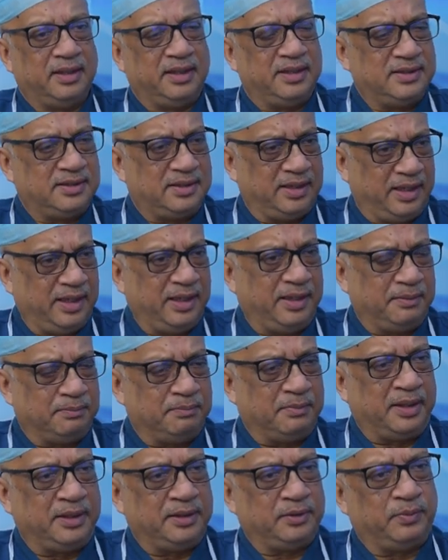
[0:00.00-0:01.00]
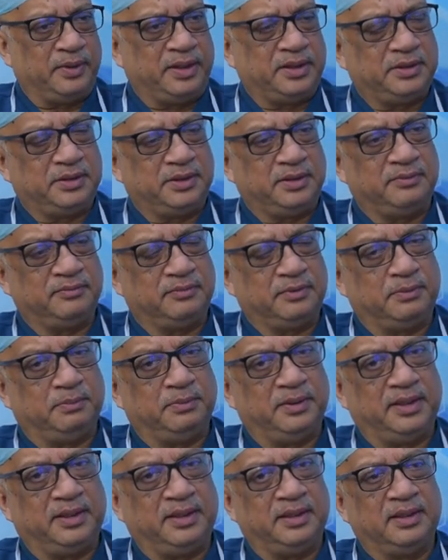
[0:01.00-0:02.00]
detail, my question
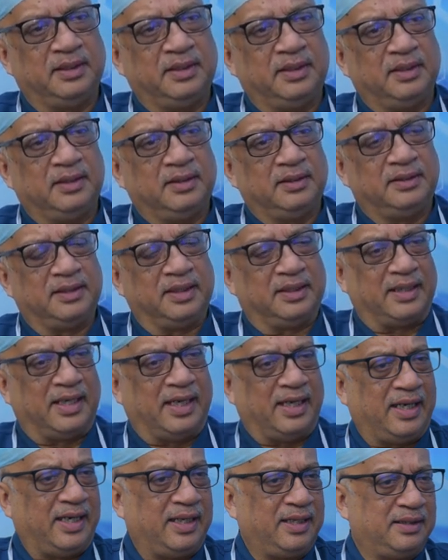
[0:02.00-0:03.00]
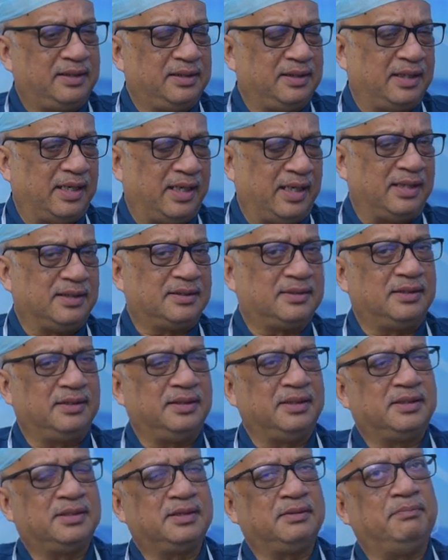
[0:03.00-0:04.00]
would be that has
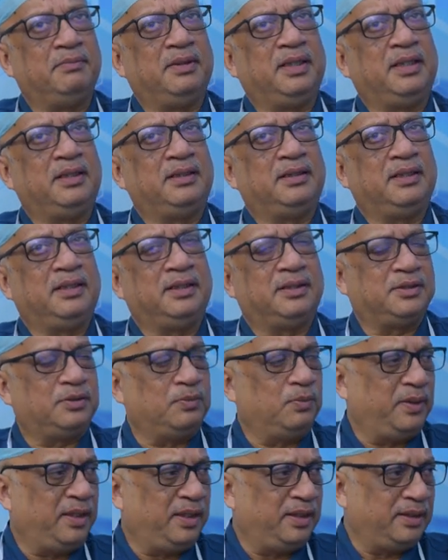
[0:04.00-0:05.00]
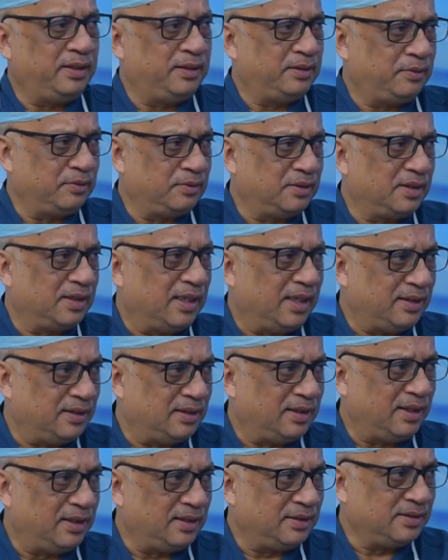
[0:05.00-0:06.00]
this made its way into the
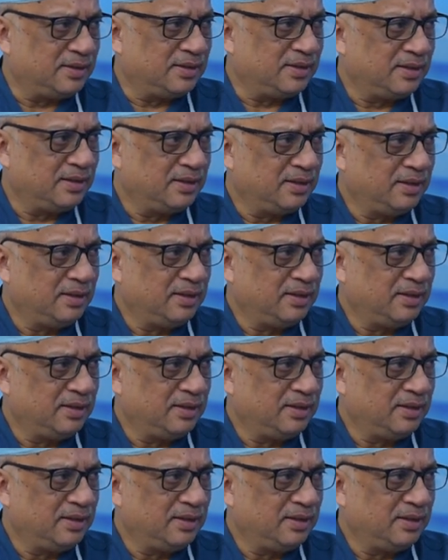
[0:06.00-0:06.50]
guidelines?